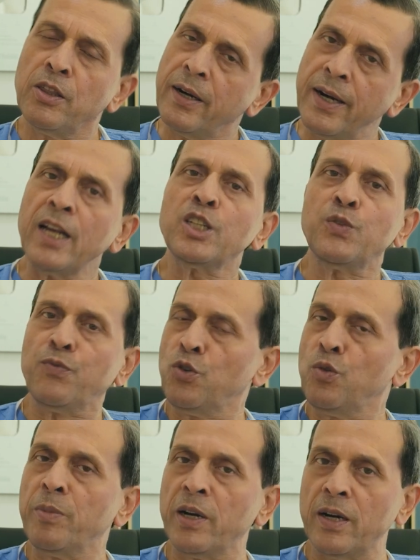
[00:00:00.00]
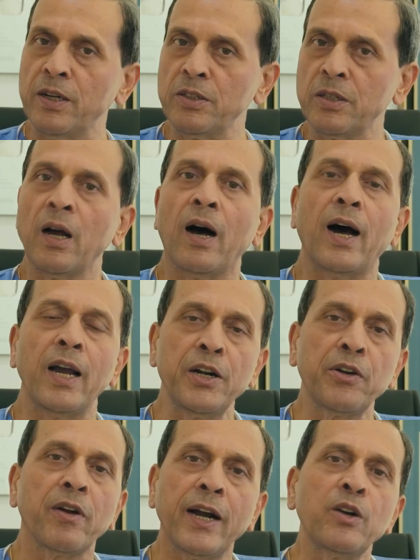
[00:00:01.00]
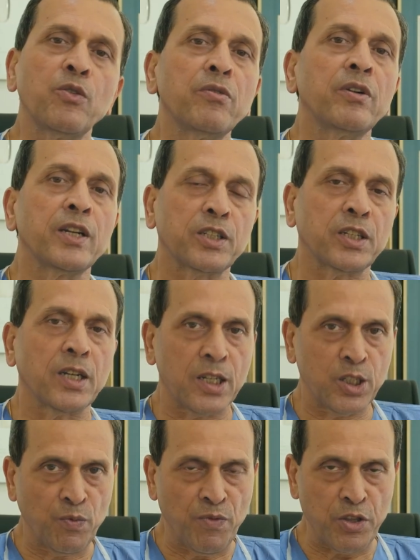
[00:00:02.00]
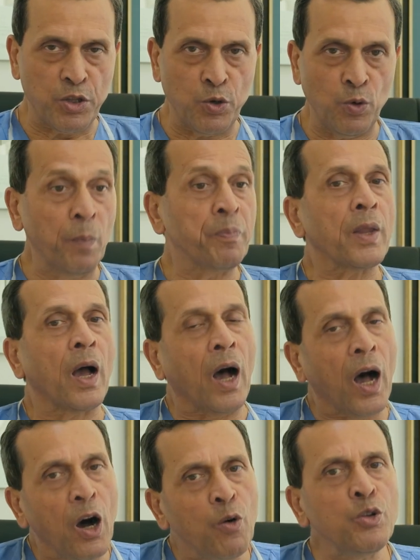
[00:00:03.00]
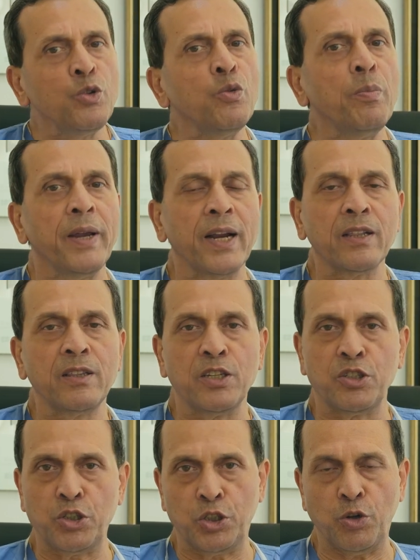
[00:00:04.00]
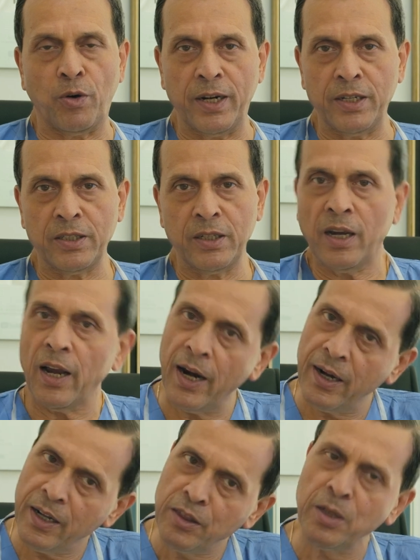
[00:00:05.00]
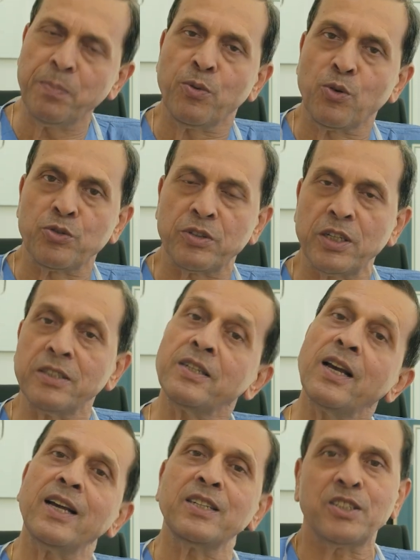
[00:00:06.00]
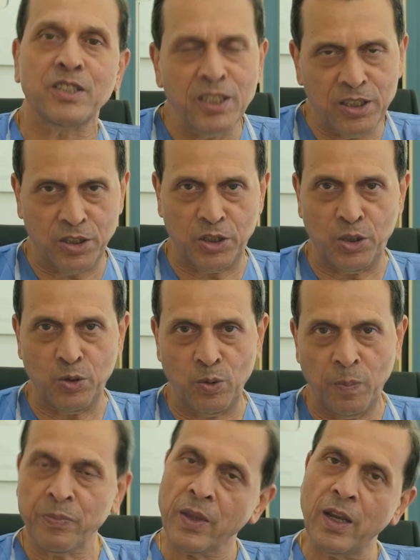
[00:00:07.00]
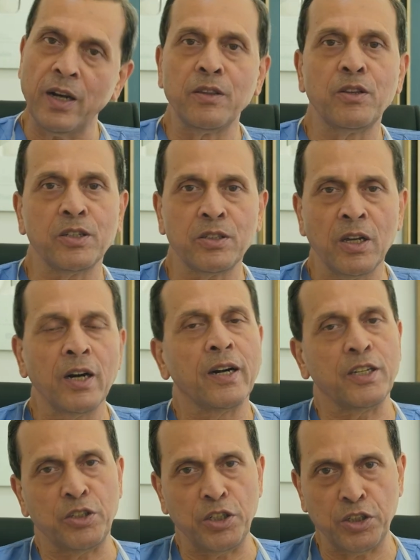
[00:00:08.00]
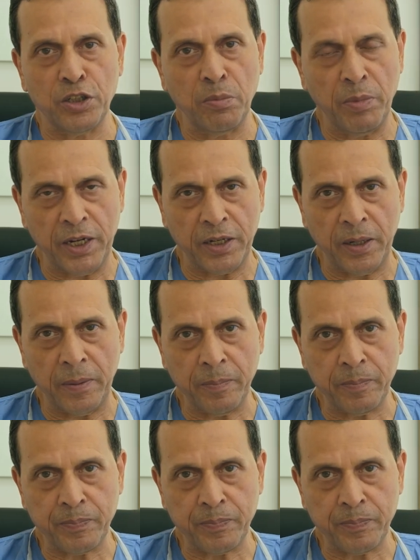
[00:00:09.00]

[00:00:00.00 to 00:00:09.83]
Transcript: the next few minutes, I'll try to discuss with you how you make this choice and in the process assist you in this decision making.